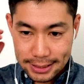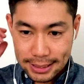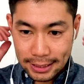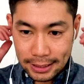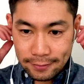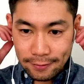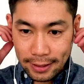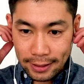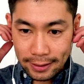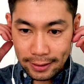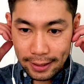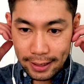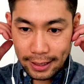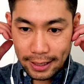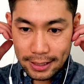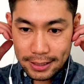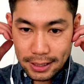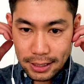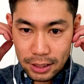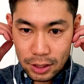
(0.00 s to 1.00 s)
kind of like that. I
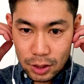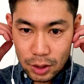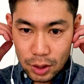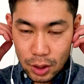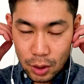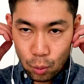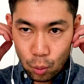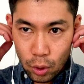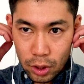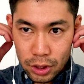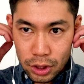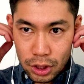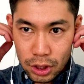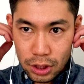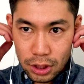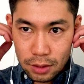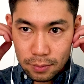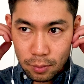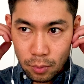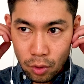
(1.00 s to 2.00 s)
guess it
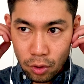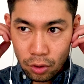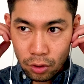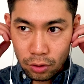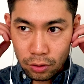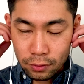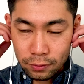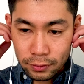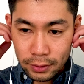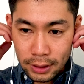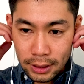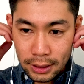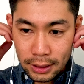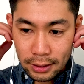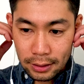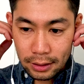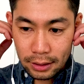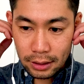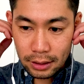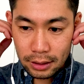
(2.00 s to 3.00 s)
was more of
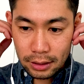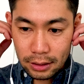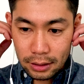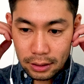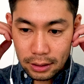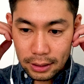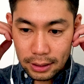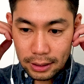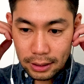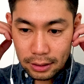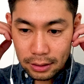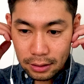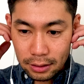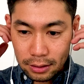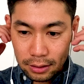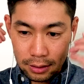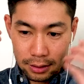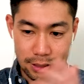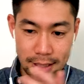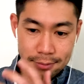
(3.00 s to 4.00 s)
a
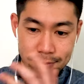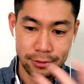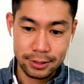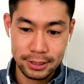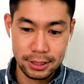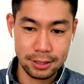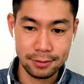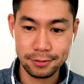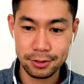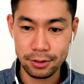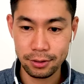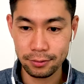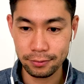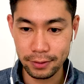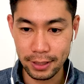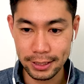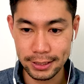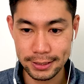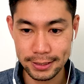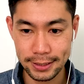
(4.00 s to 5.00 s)
collaborative sort of
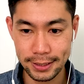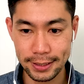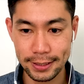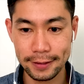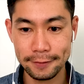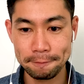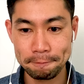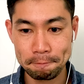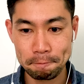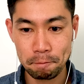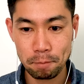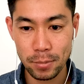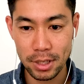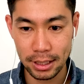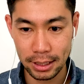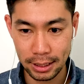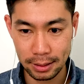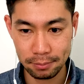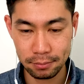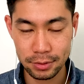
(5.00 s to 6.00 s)
idea.
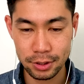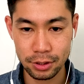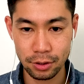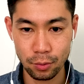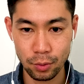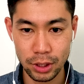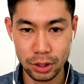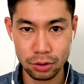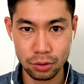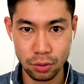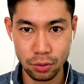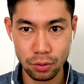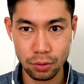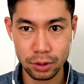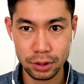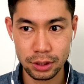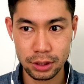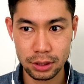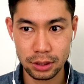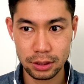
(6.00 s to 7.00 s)
So we
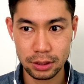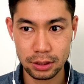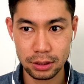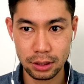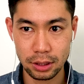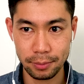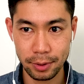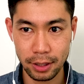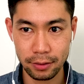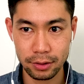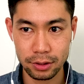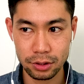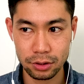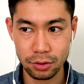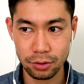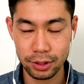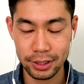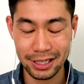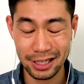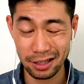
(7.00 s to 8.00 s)
talked about the
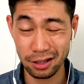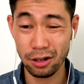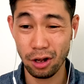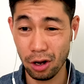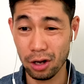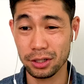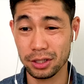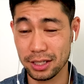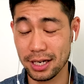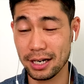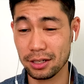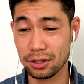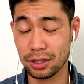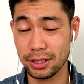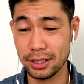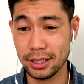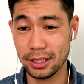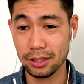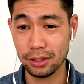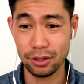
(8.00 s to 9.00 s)
story a lot,
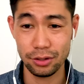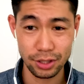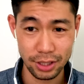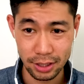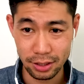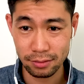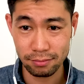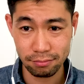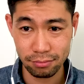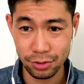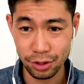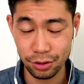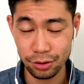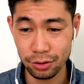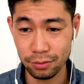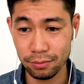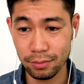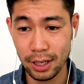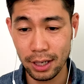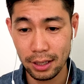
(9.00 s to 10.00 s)
actually, using
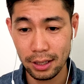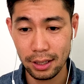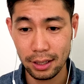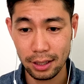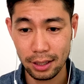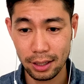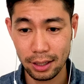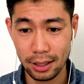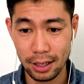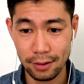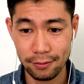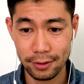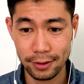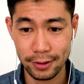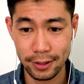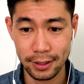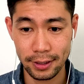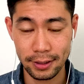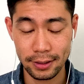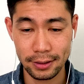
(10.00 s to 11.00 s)
Doom and
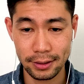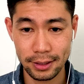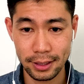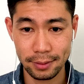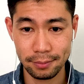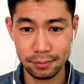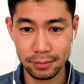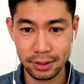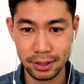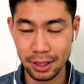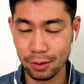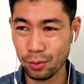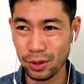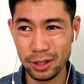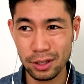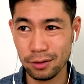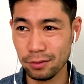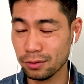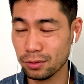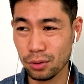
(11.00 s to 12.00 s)
everything. And yeah,
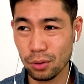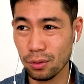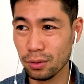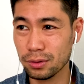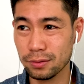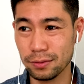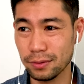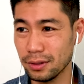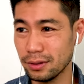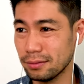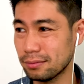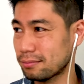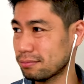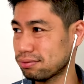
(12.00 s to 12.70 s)
we talked for...